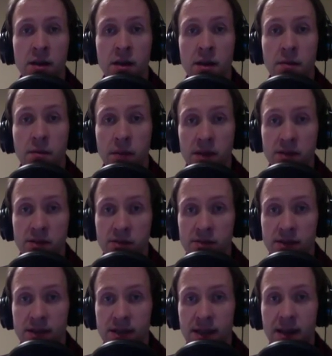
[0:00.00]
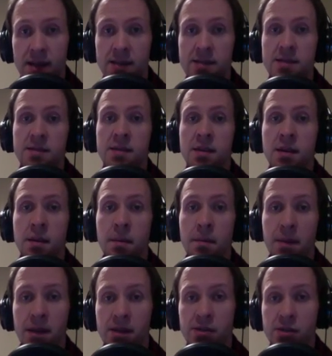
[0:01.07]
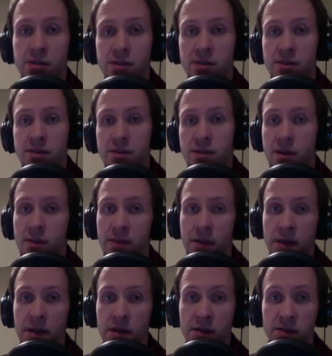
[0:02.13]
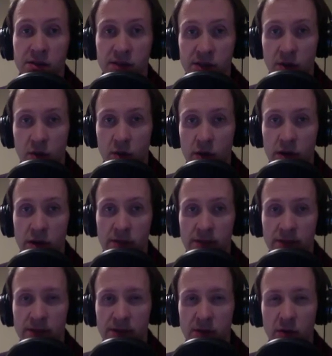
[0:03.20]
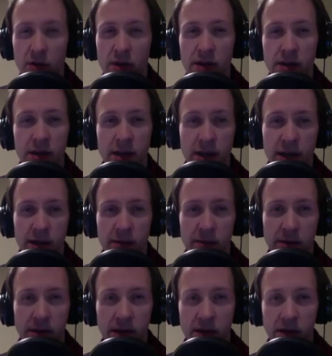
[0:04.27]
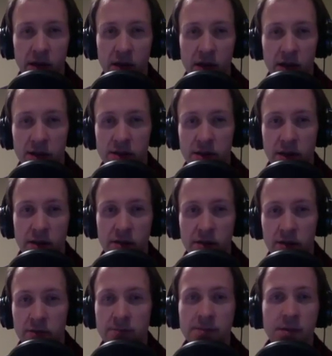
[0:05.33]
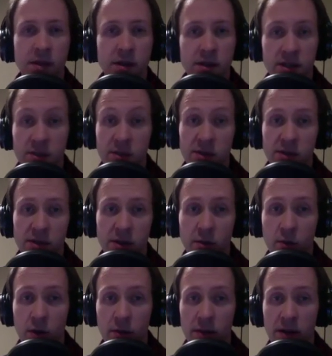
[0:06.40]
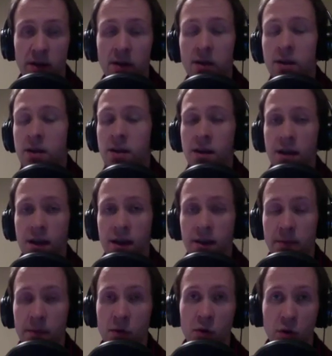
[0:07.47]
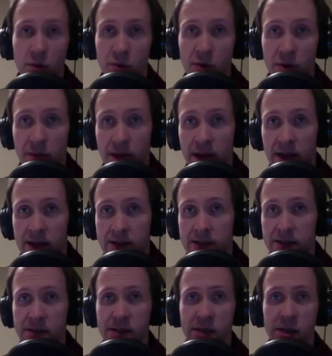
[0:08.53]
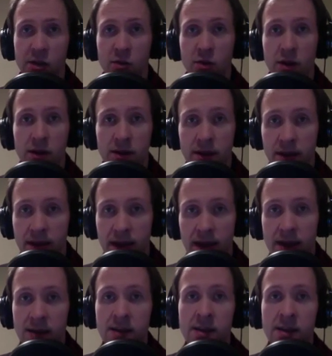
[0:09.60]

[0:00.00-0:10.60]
mustard seeds, peaches, soy. Soy can cause other, especially in women, hormone imbalances, and you don't want that.